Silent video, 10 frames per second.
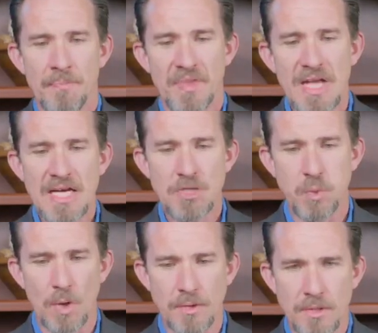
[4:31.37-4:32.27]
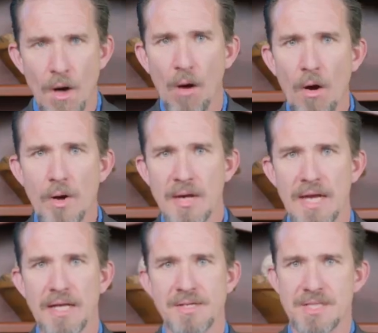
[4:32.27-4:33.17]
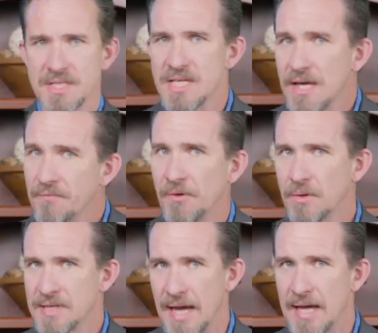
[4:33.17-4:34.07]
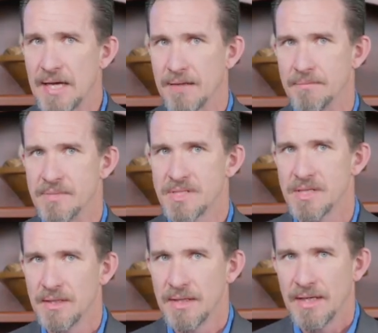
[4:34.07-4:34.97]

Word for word: these were dark and sinful times